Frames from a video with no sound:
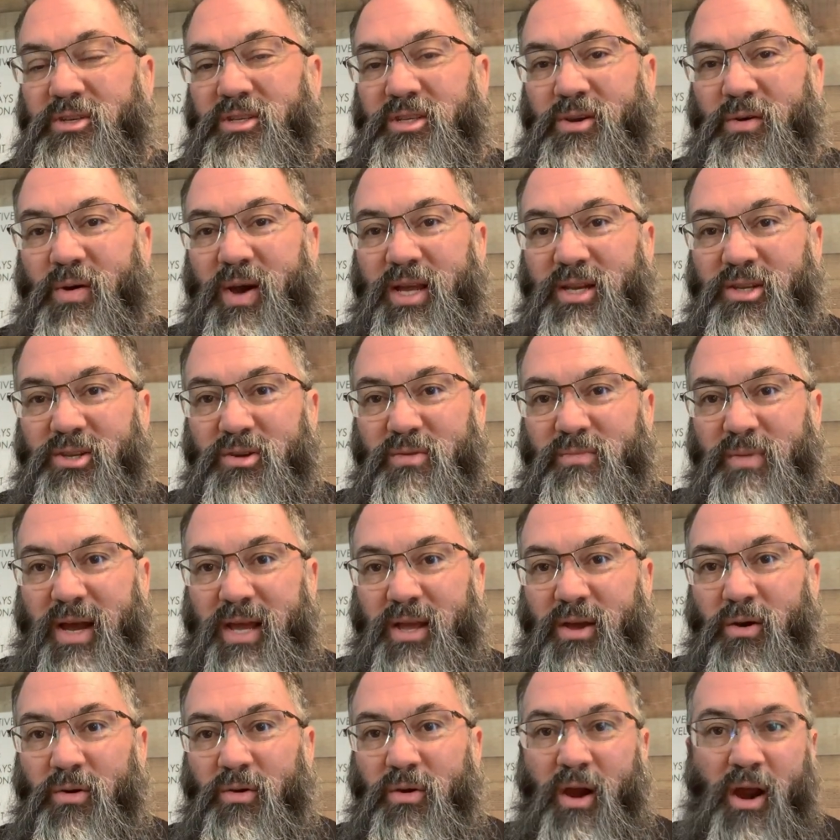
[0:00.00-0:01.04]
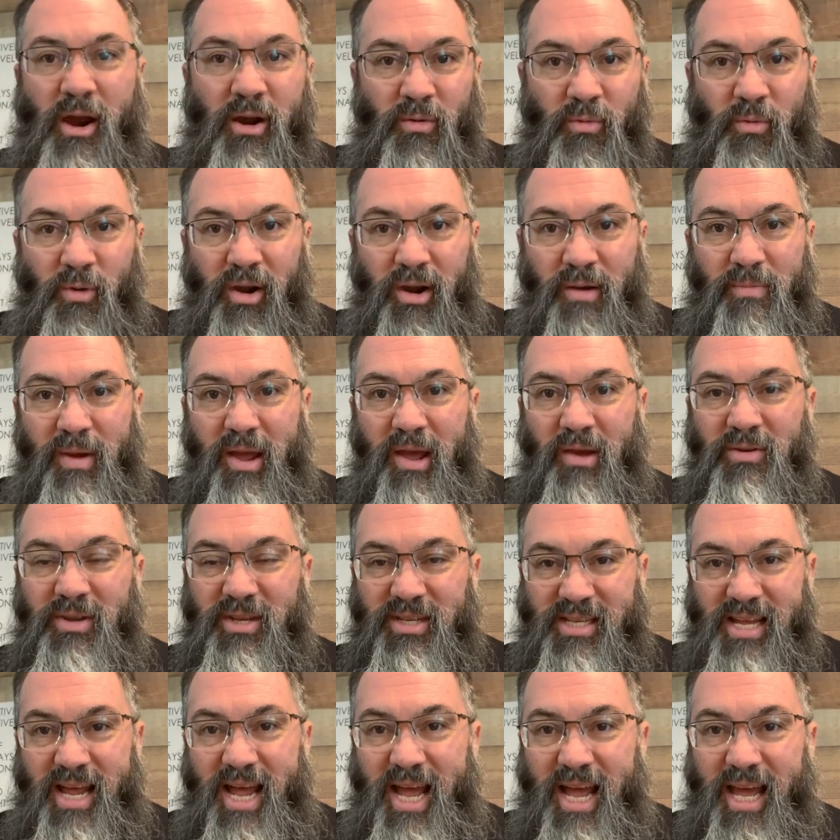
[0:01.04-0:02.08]
So I do my own artwork, my own
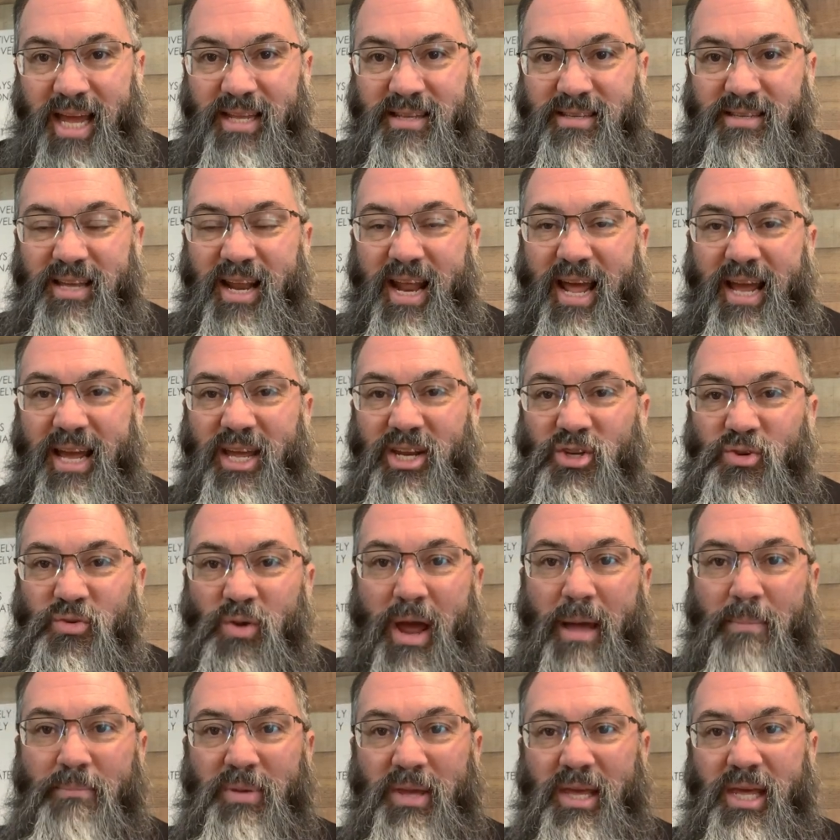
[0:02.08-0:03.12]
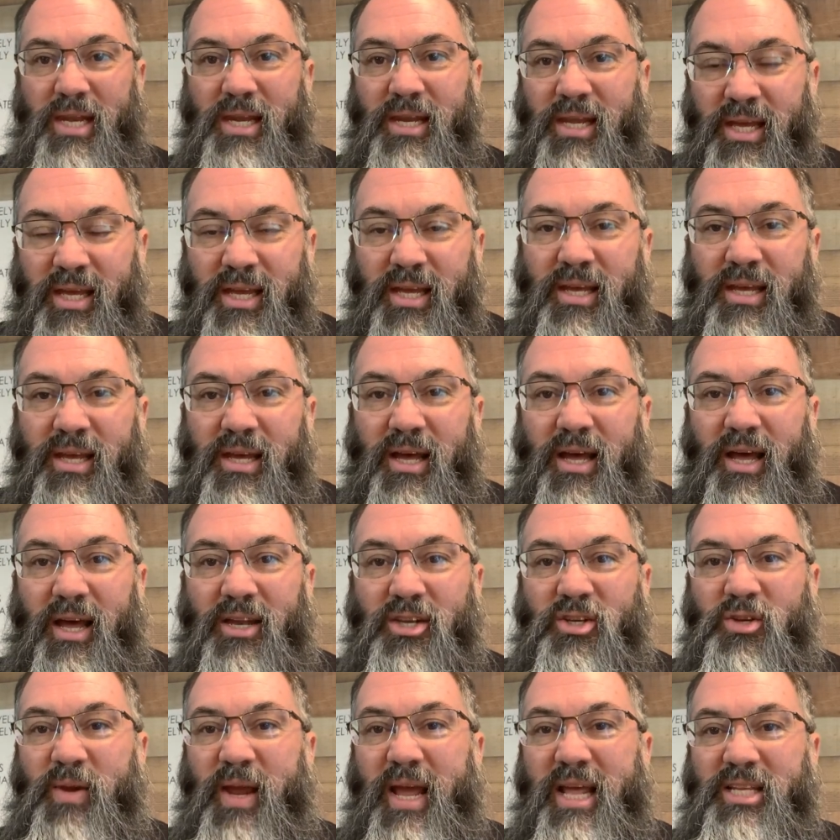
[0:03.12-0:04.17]
designs, and I could drop in
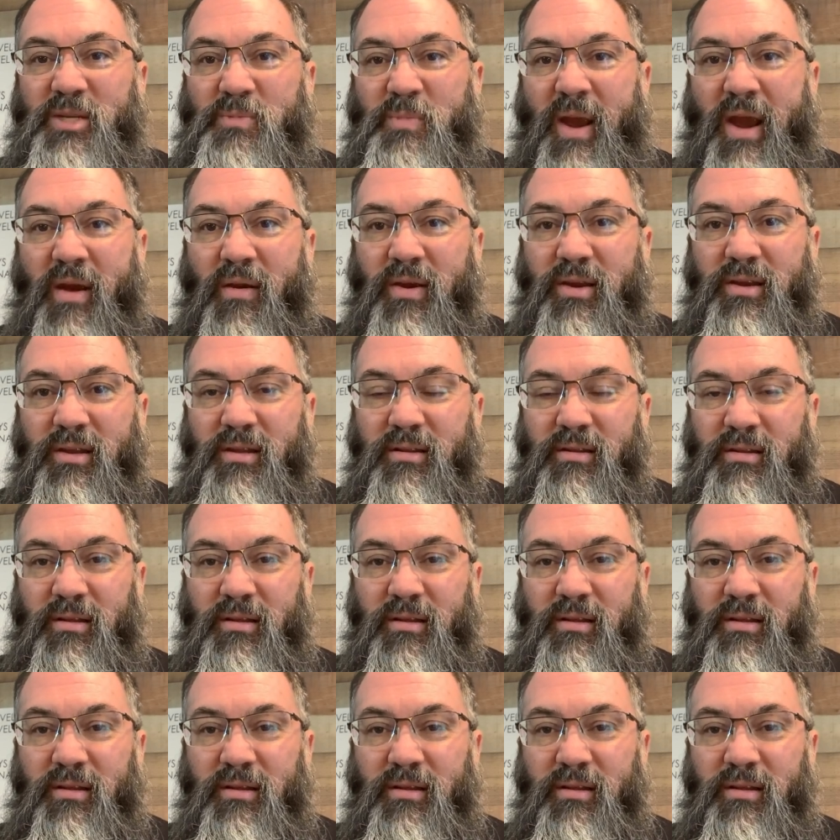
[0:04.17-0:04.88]
transparent